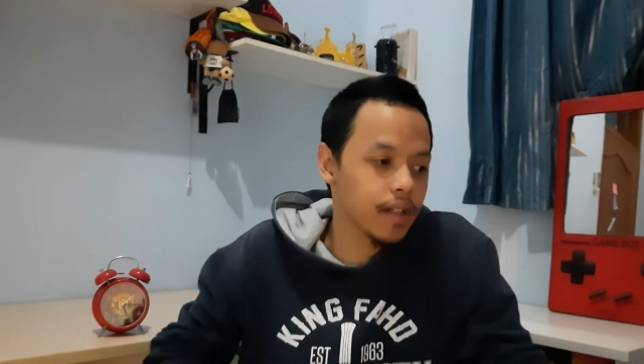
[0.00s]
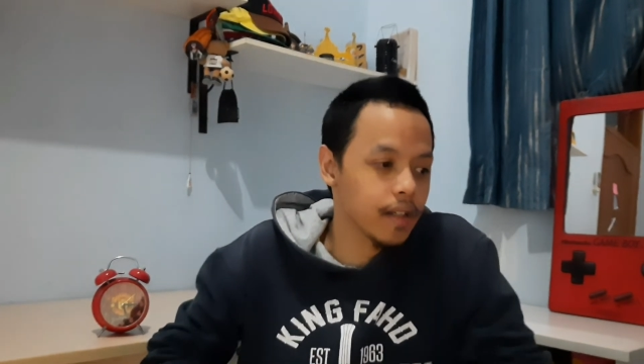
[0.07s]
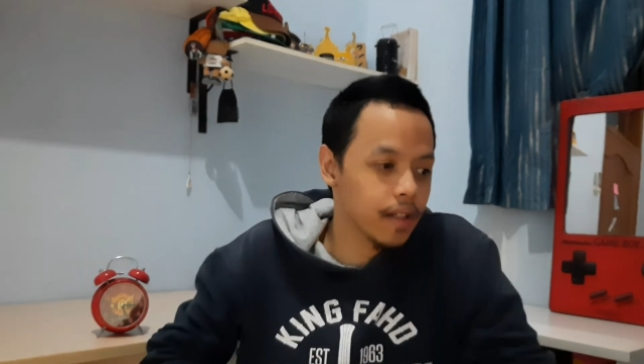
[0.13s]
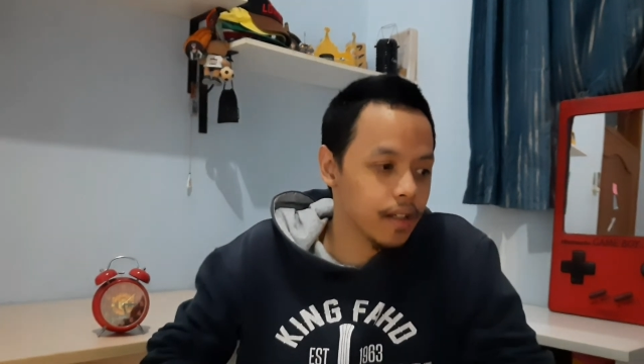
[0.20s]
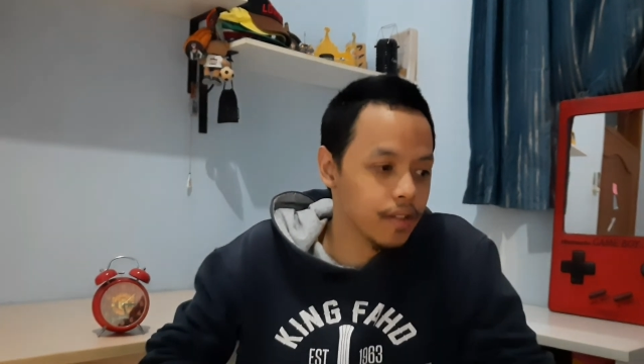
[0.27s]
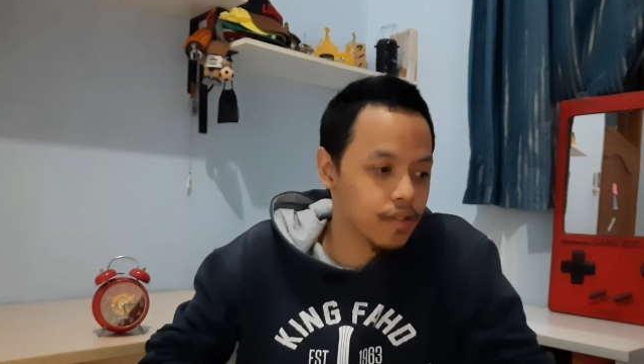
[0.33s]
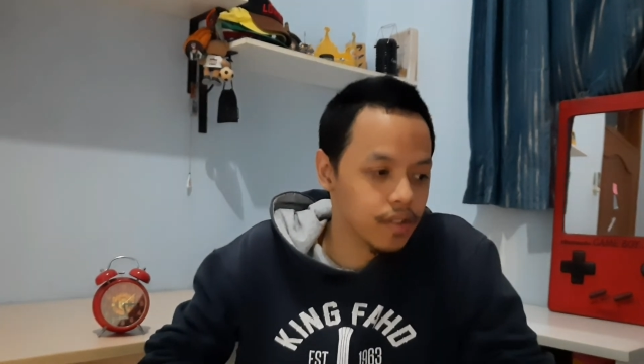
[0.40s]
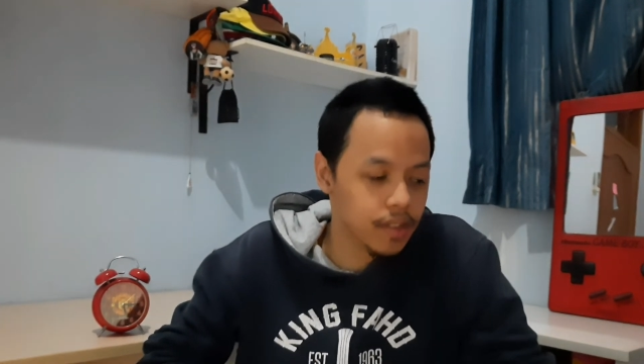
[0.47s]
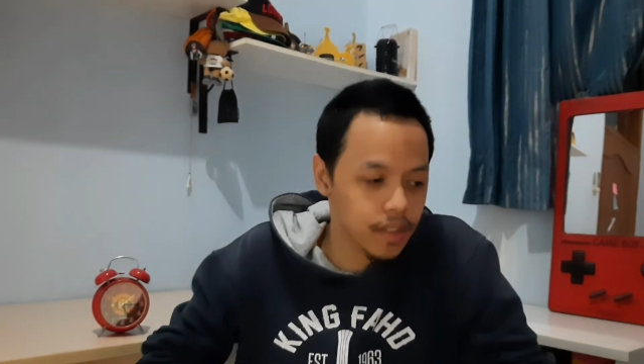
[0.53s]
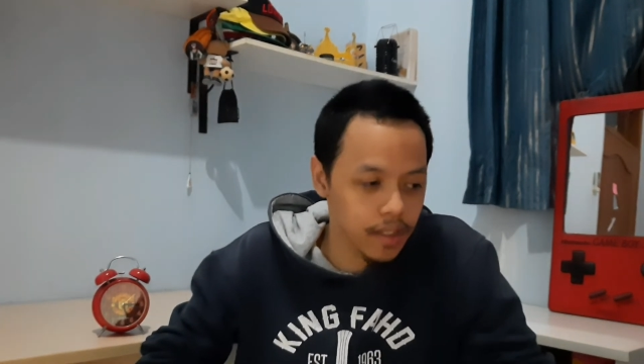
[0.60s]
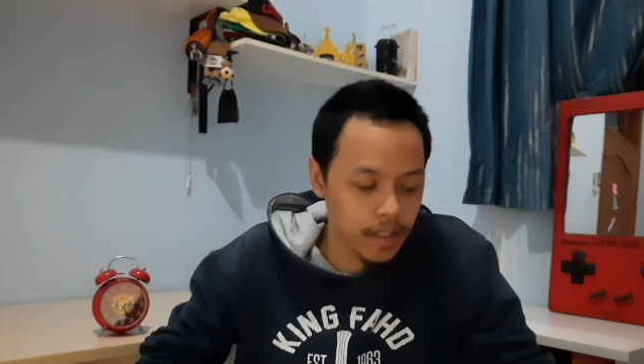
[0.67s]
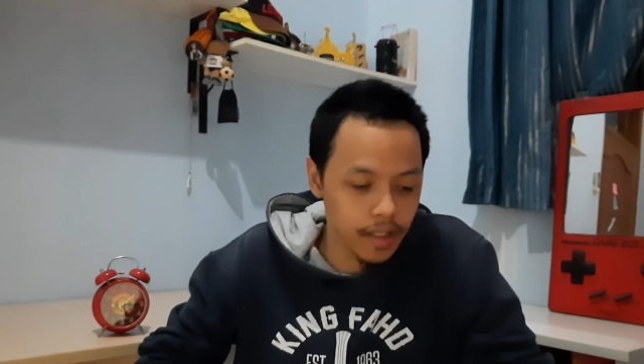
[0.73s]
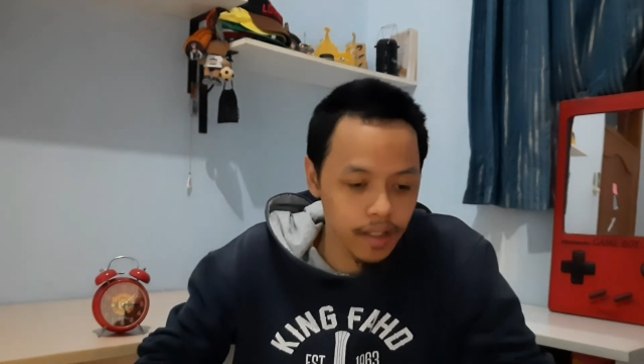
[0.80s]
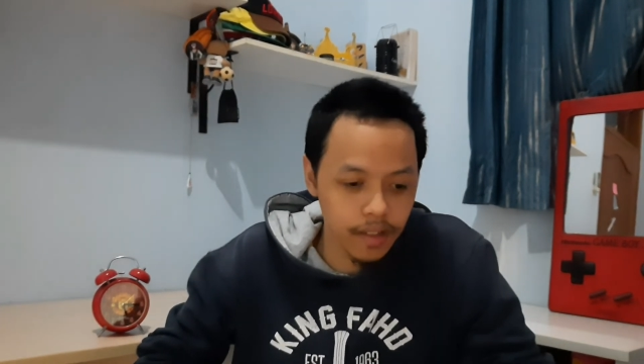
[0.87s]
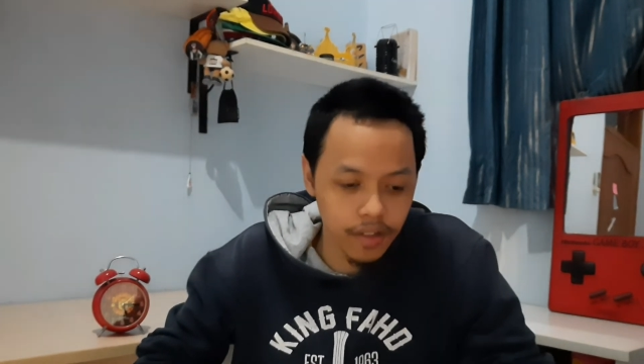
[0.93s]

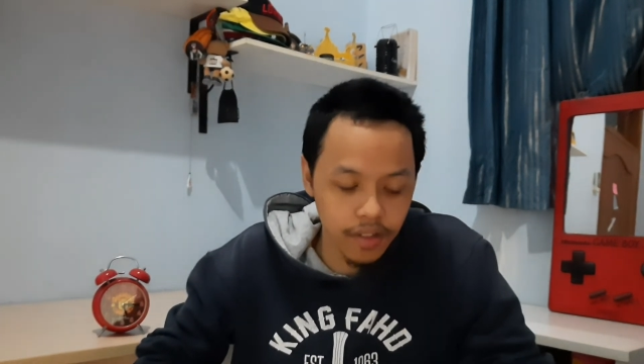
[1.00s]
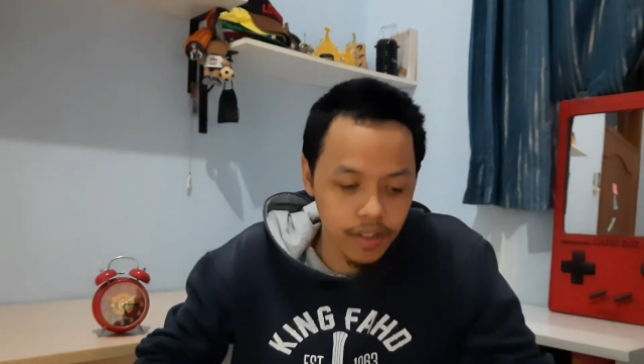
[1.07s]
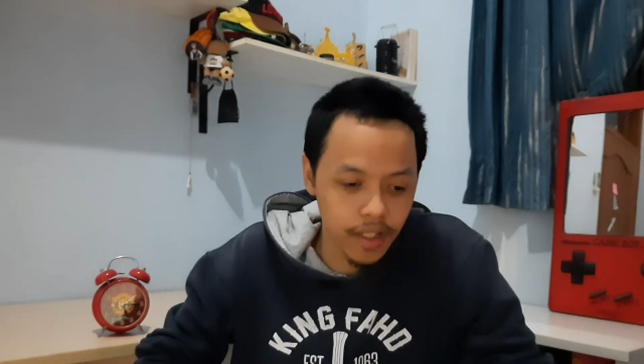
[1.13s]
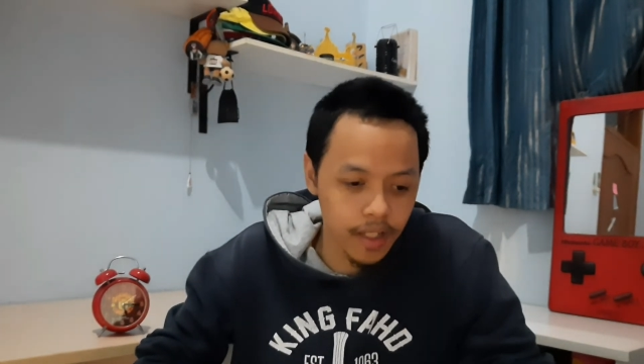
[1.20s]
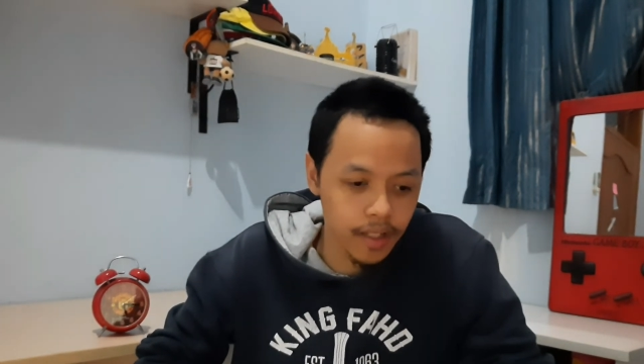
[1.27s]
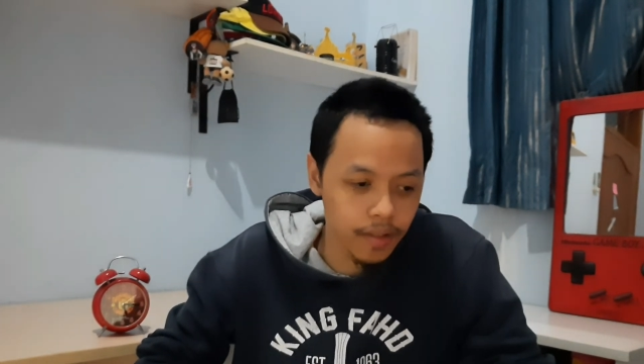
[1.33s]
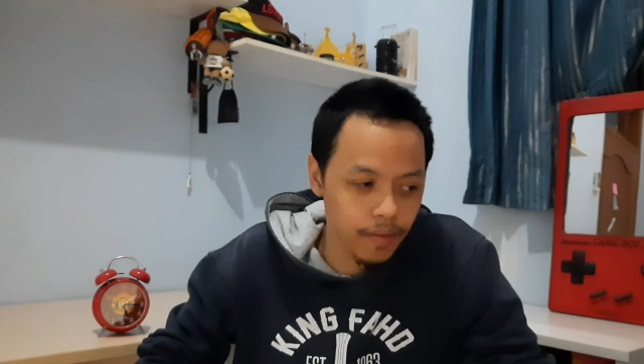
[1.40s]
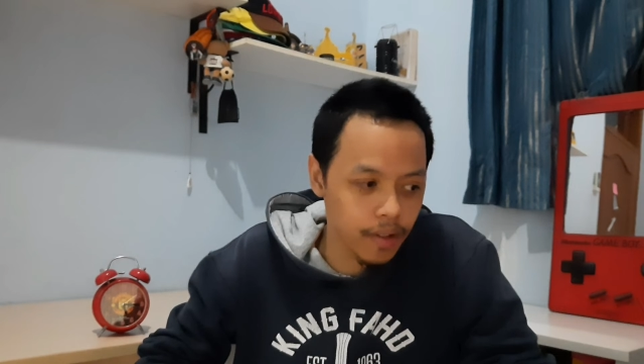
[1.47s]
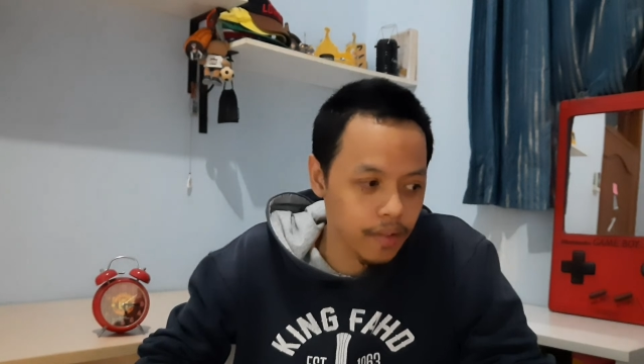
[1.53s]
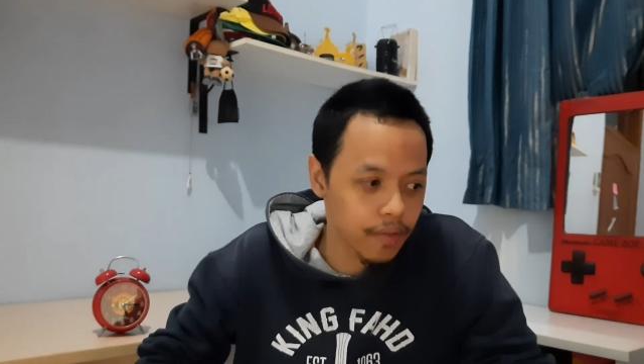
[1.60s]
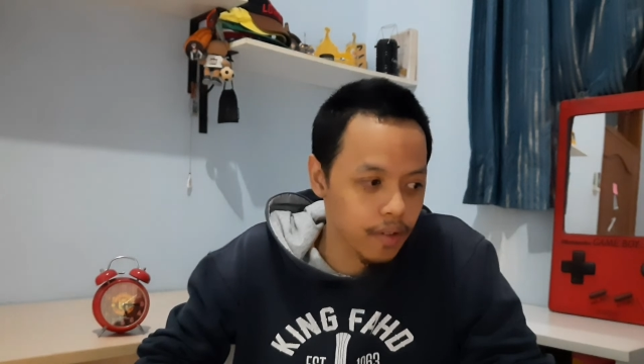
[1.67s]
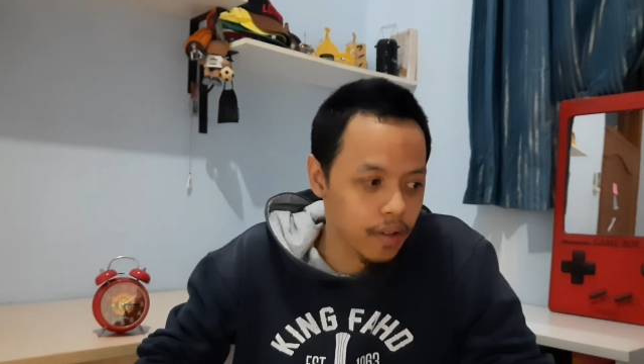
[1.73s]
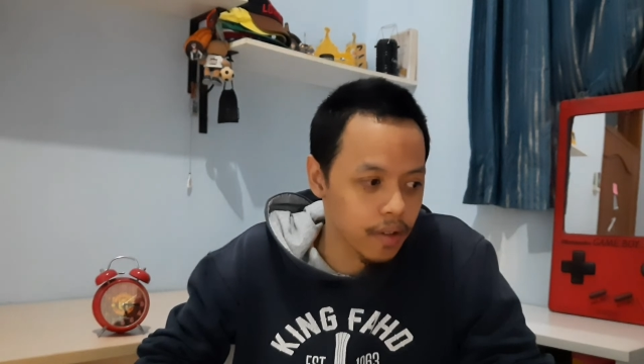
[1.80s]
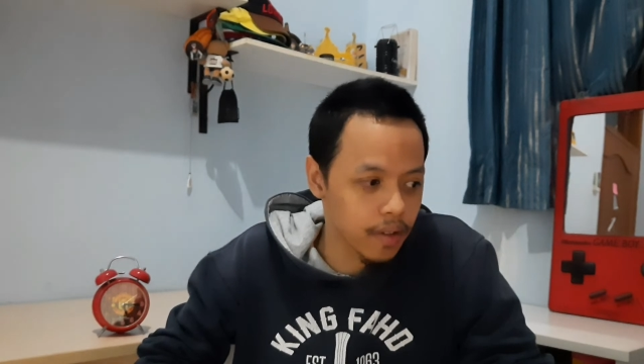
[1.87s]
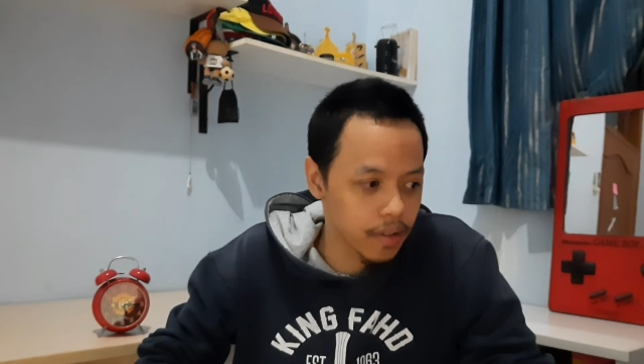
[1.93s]
interesting, entertaining one
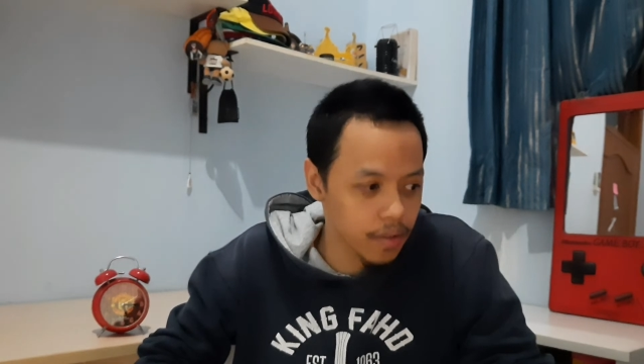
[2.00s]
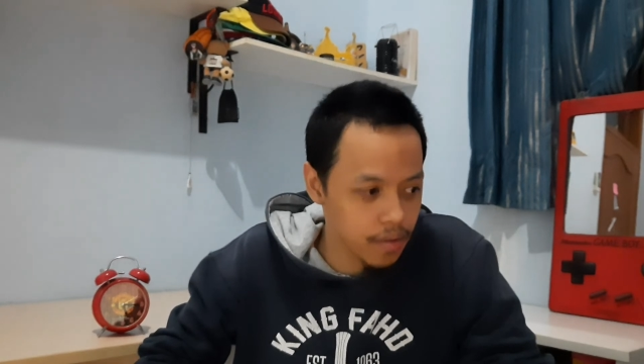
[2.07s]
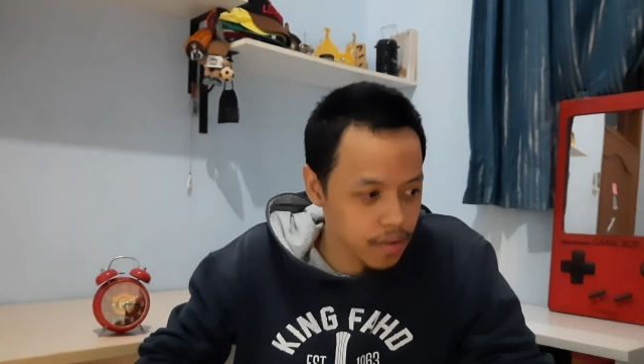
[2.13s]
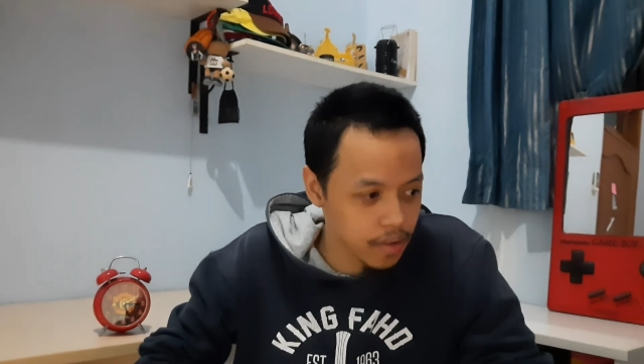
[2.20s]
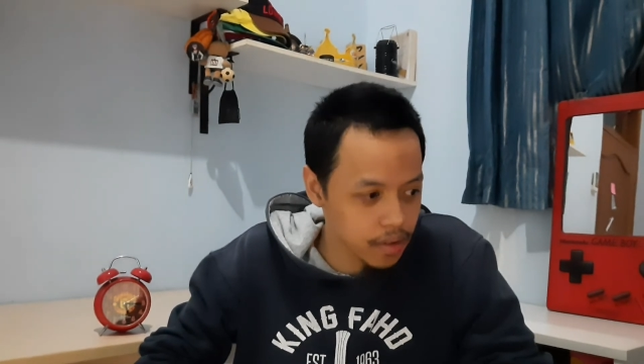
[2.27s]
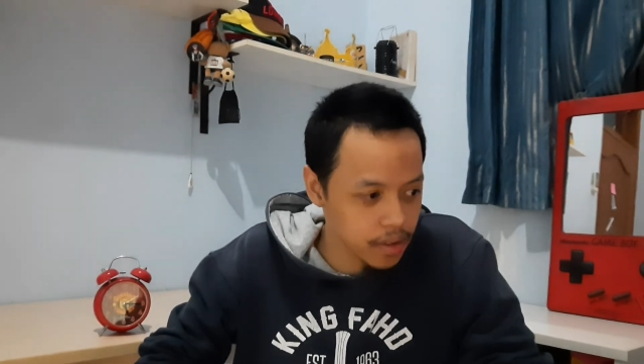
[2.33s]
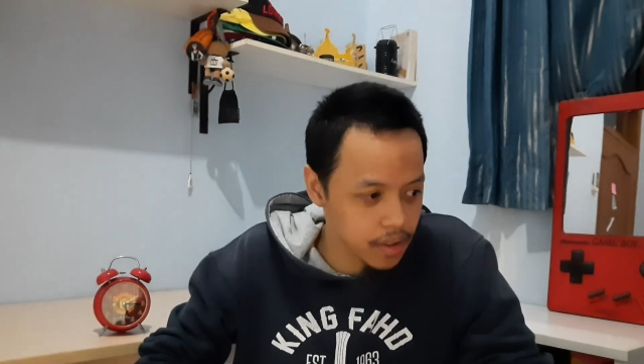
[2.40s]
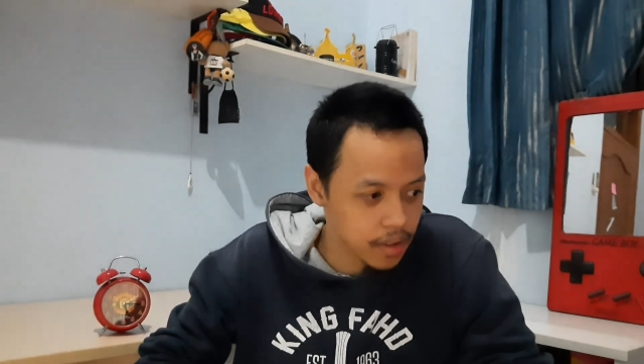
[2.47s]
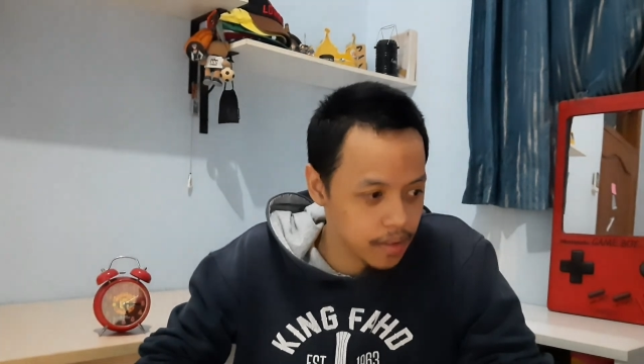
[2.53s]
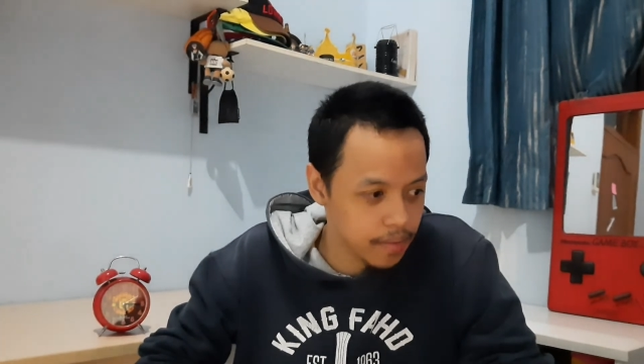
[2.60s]
for the neutrals.